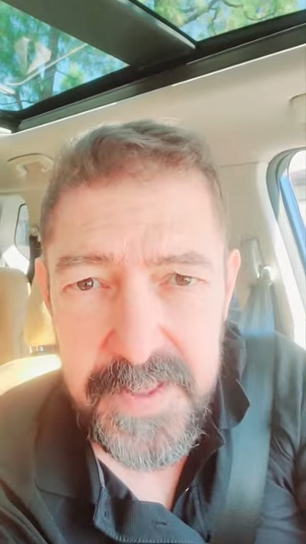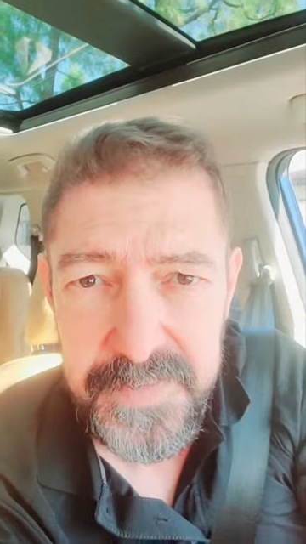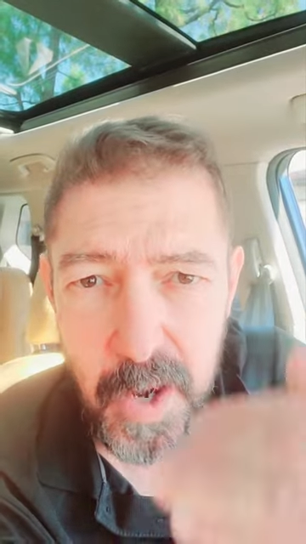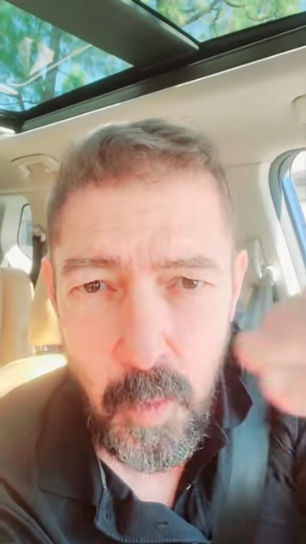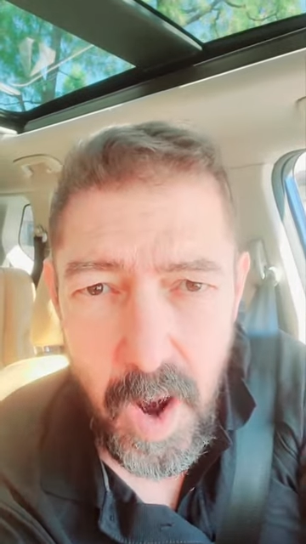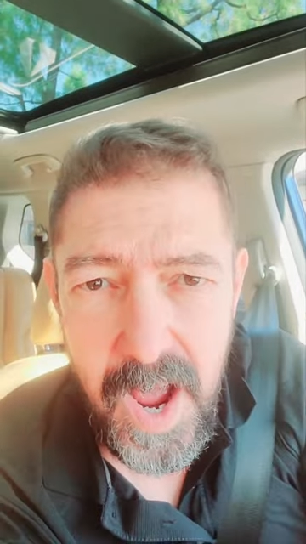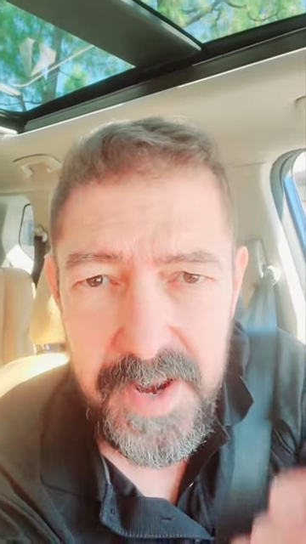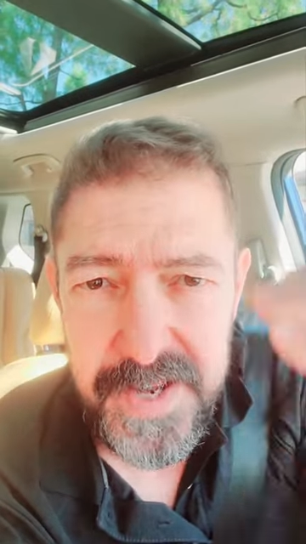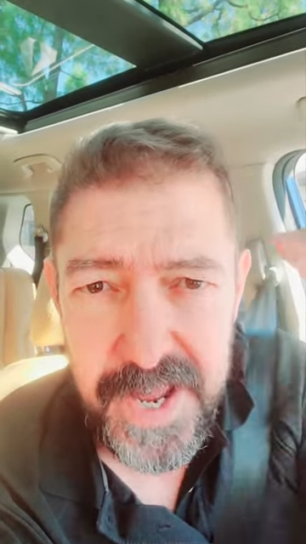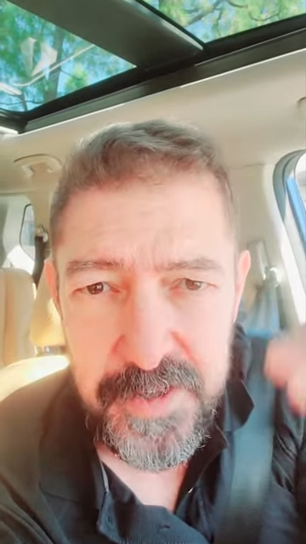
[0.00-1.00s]
the
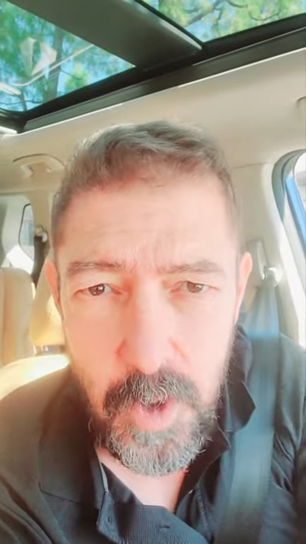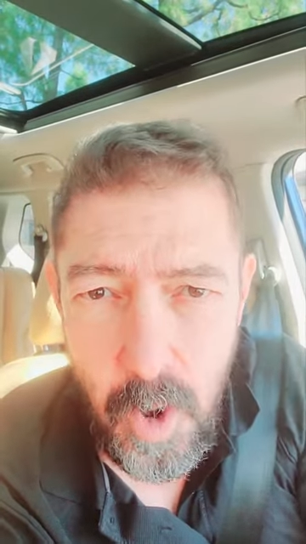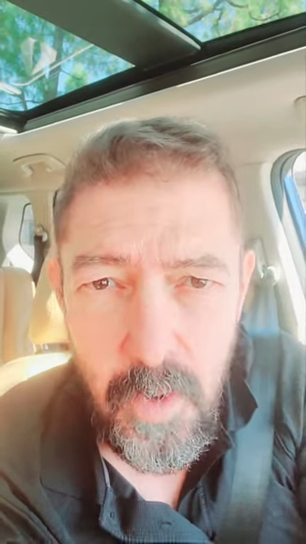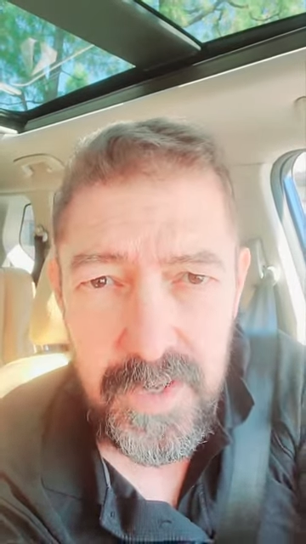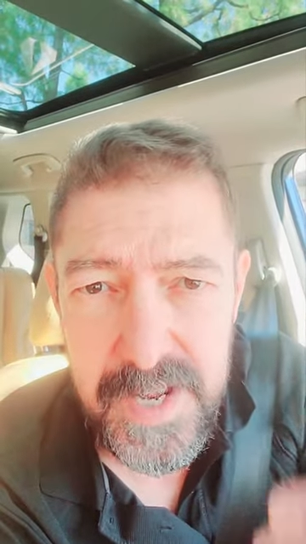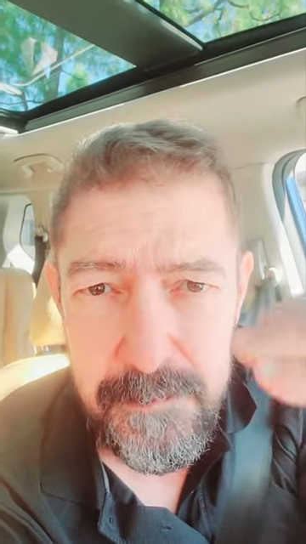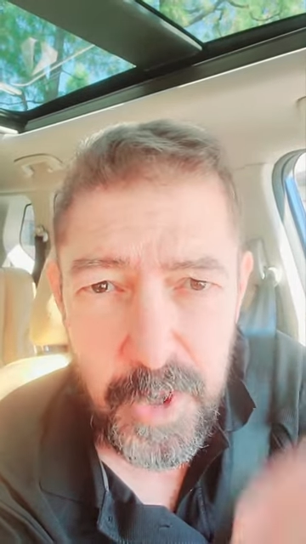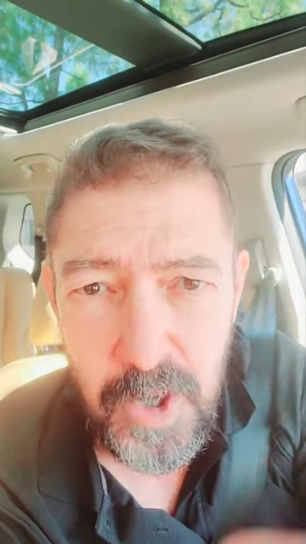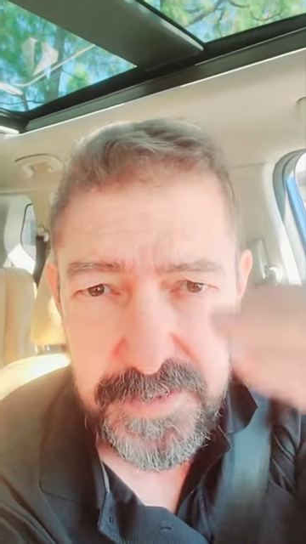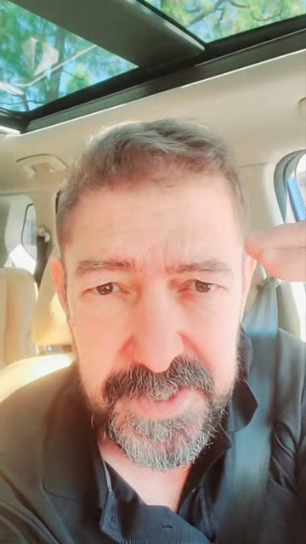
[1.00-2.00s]
one and only
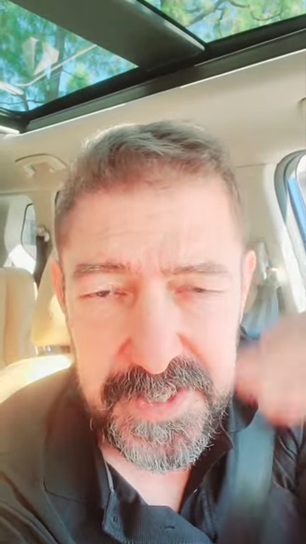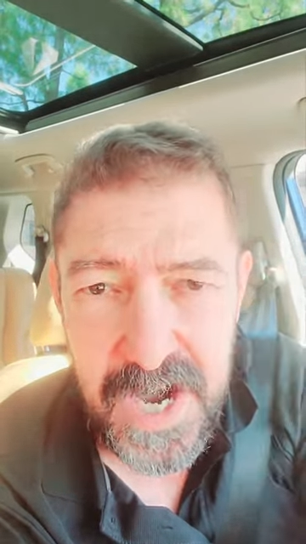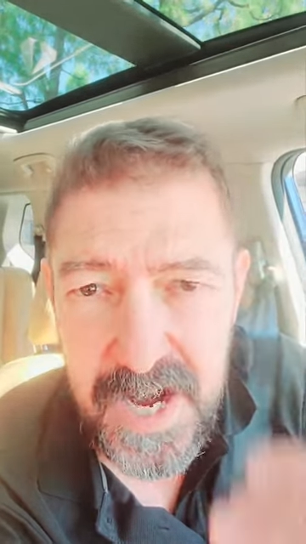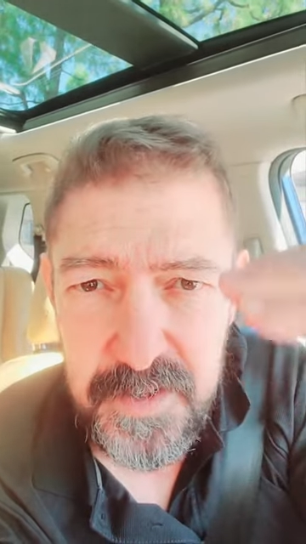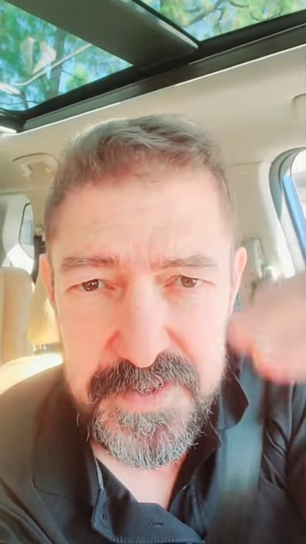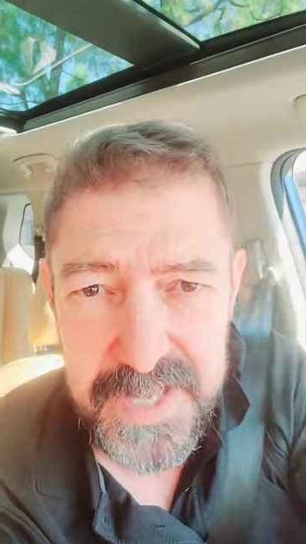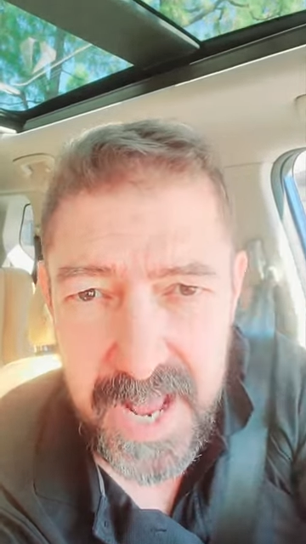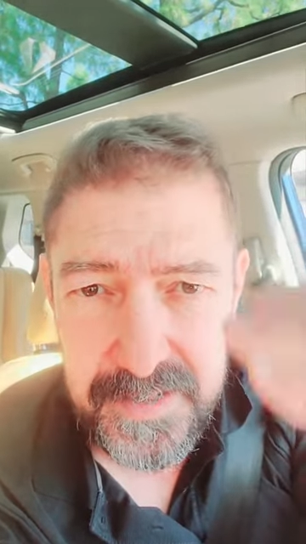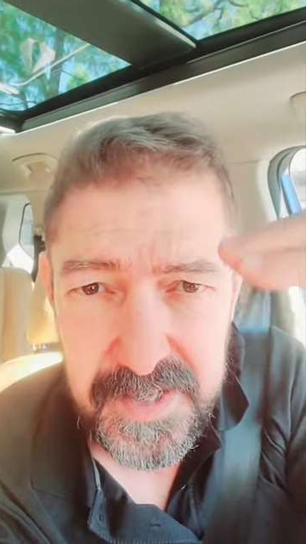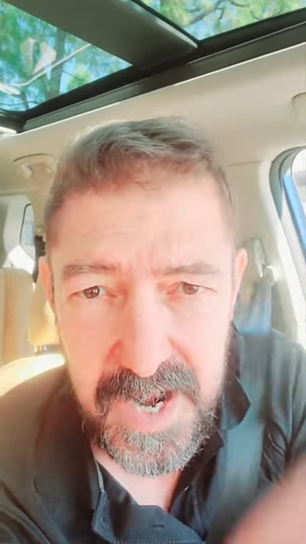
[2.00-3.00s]

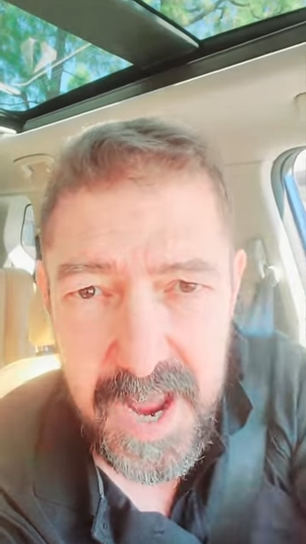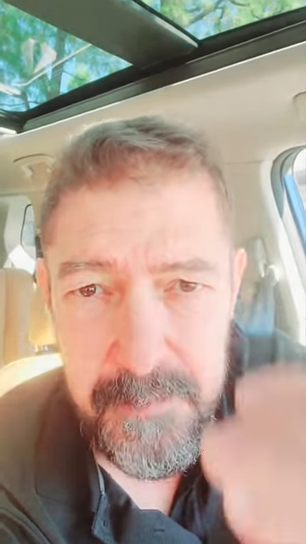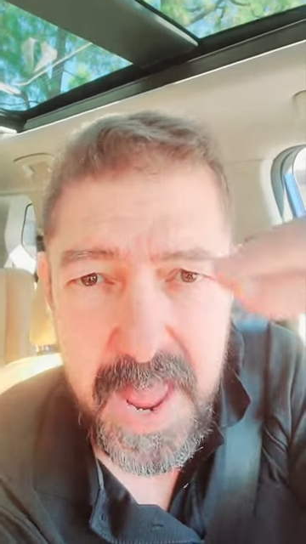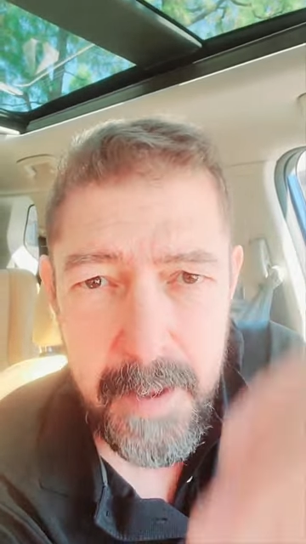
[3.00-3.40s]
brothercarlos.com,